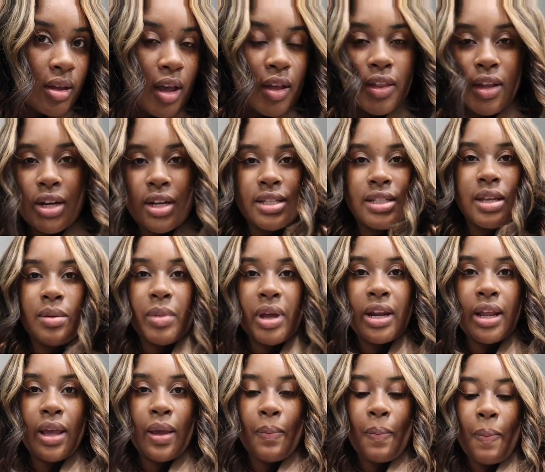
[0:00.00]
I thought he said my
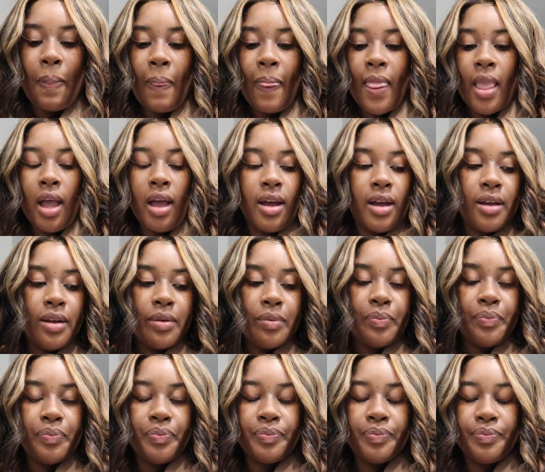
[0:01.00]
name.
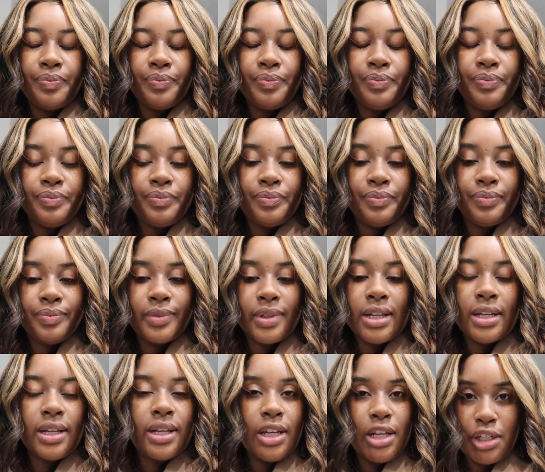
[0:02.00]
Um,
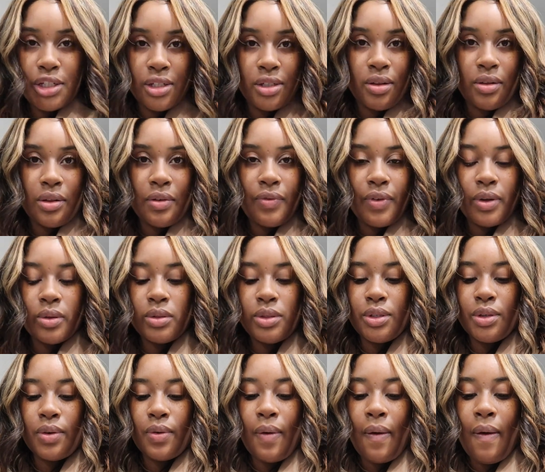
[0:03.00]
Keisha's on the phone
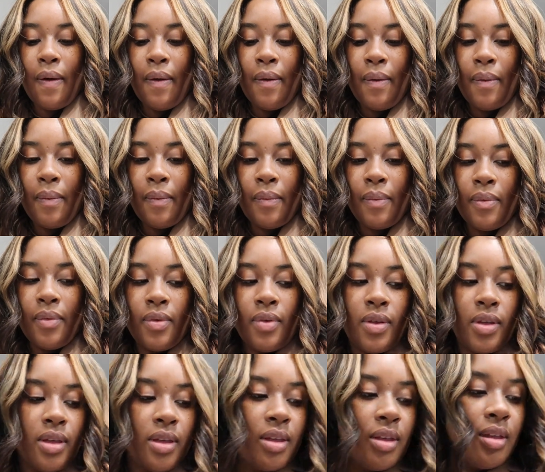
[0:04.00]
too.
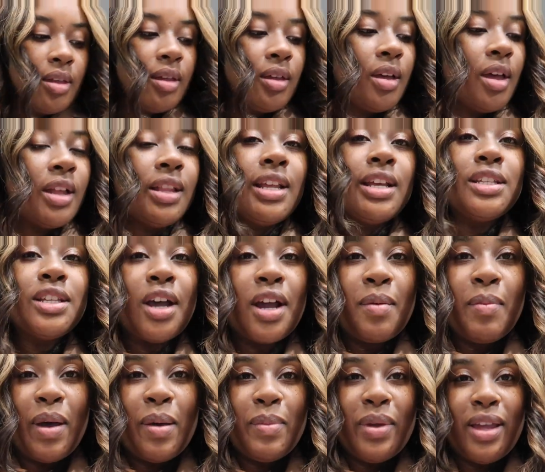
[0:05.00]
They're
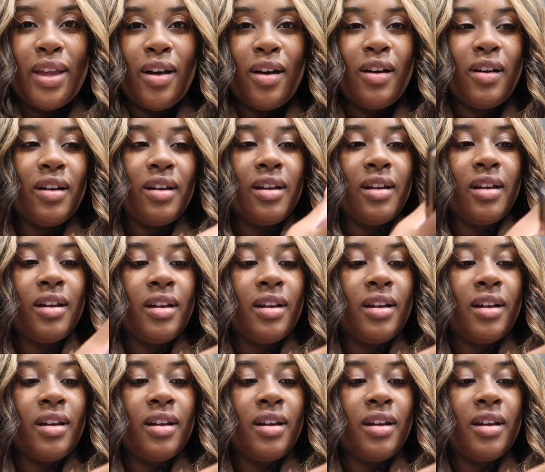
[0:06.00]
talking about me, y'all.